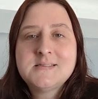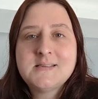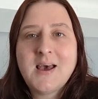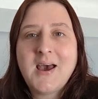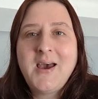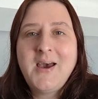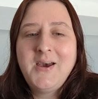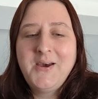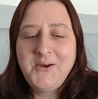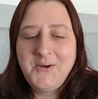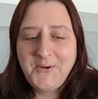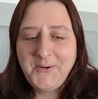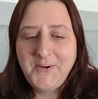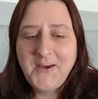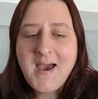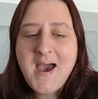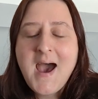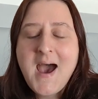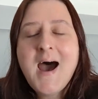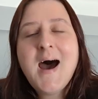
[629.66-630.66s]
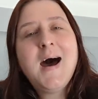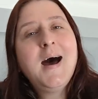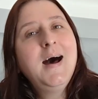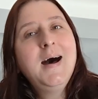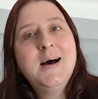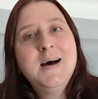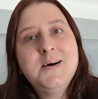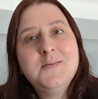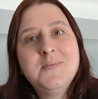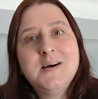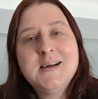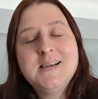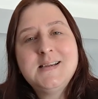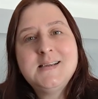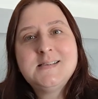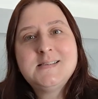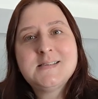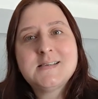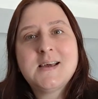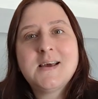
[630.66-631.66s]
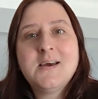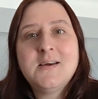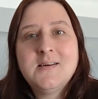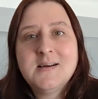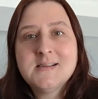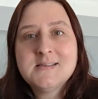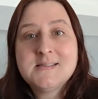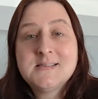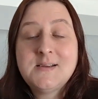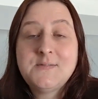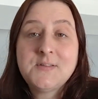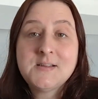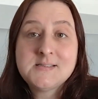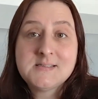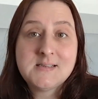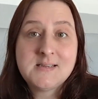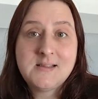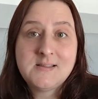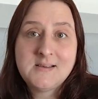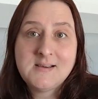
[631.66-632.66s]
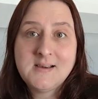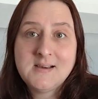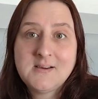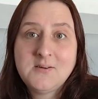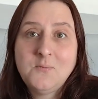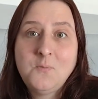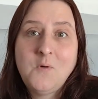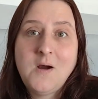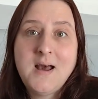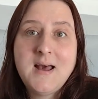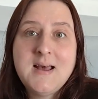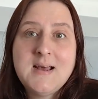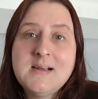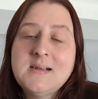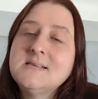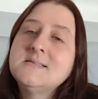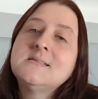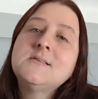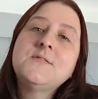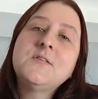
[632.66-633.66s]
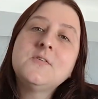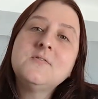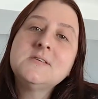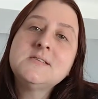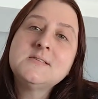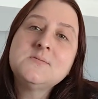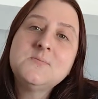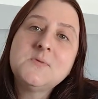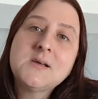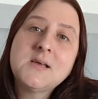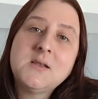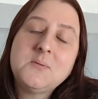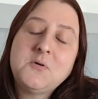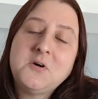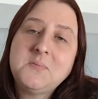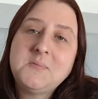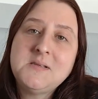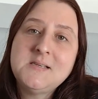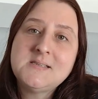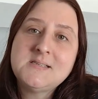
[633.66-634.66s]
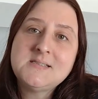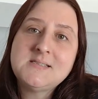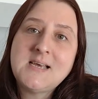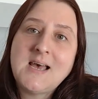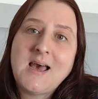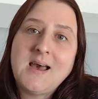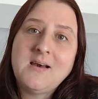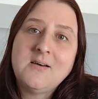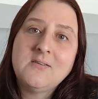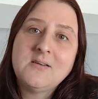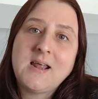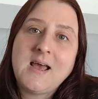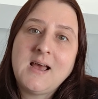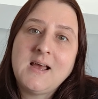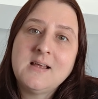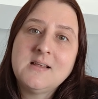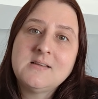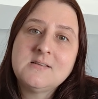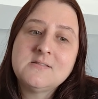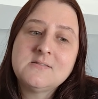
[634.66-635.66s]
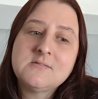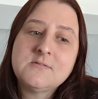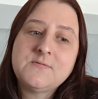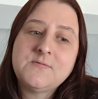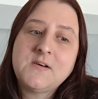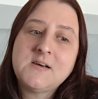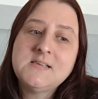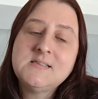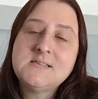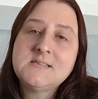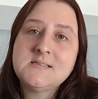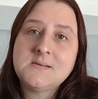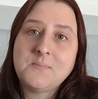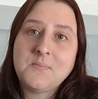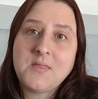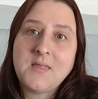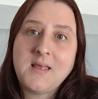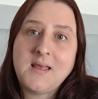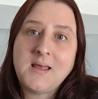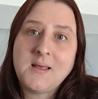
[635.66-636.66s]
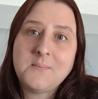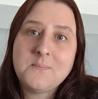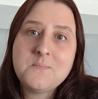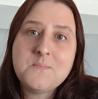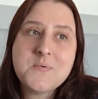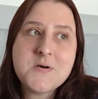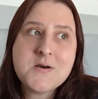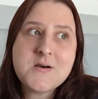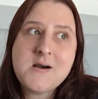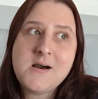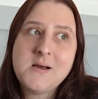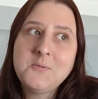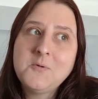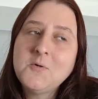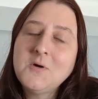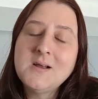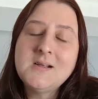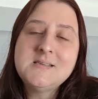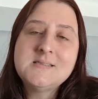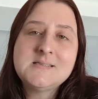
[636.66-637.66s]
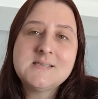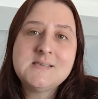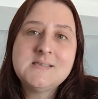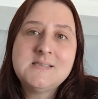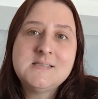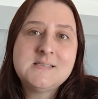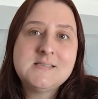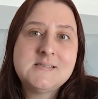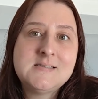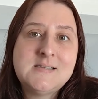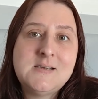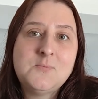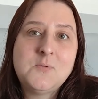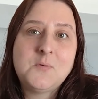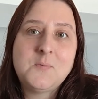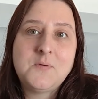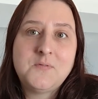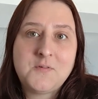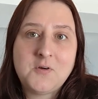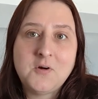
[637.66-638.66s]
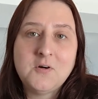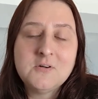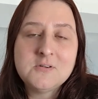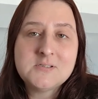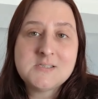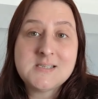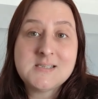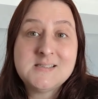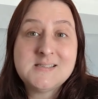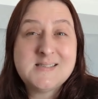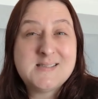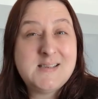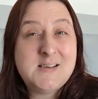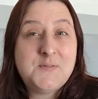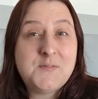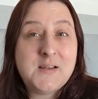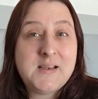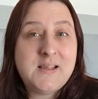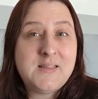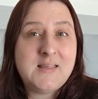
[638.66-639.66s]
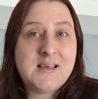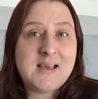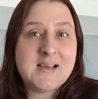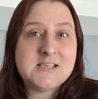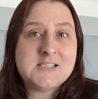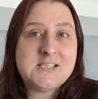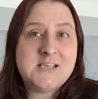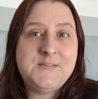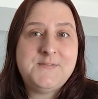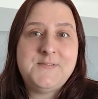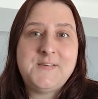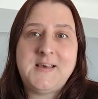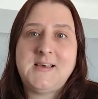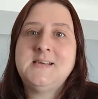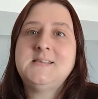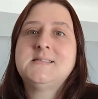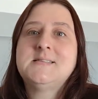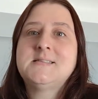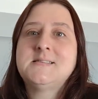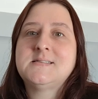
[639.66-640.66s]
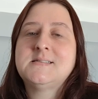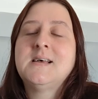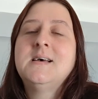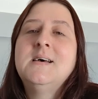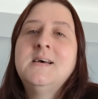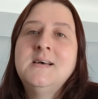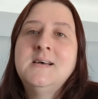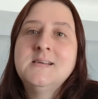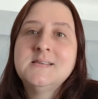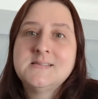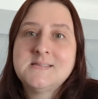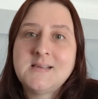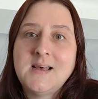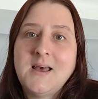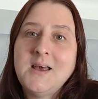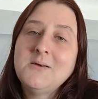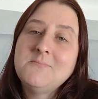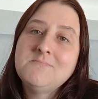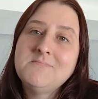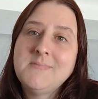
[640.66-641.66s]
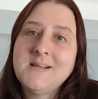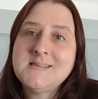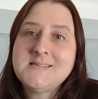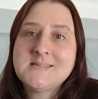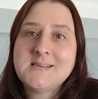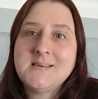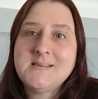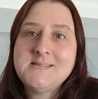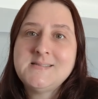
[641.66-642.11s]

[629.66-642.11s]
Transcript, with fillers: So um, I need to go and see if there's anything I can wear because if there isn't we're going to pop into town and find something. But I'm quite excited to see what we've got and see if anything actually fits. So let's go